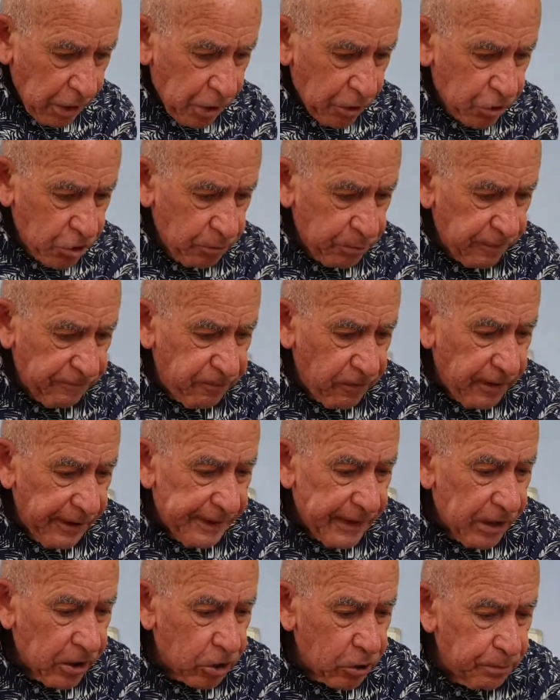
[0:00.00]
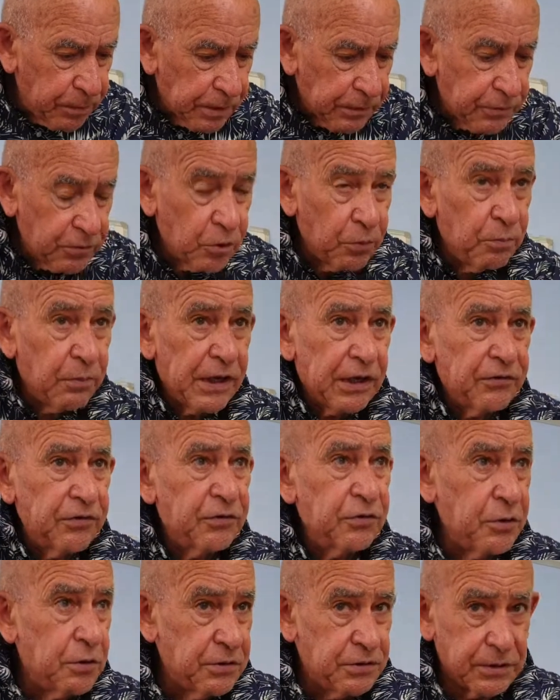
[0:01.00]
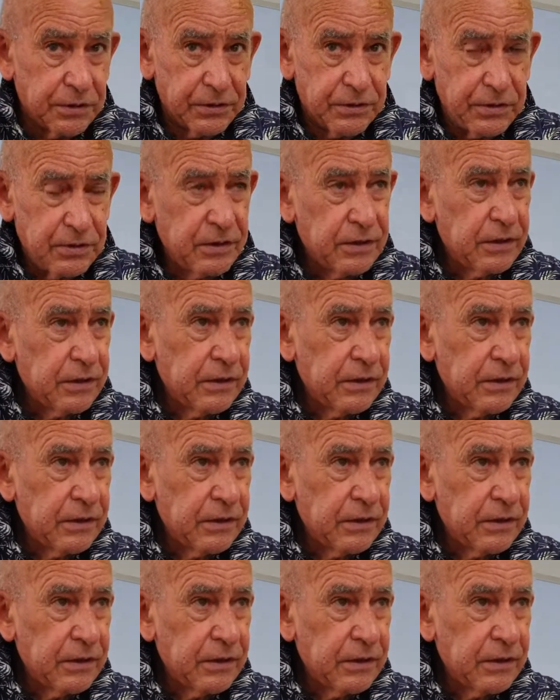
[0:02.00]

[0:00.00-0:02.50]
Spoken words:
To provide help to meth users.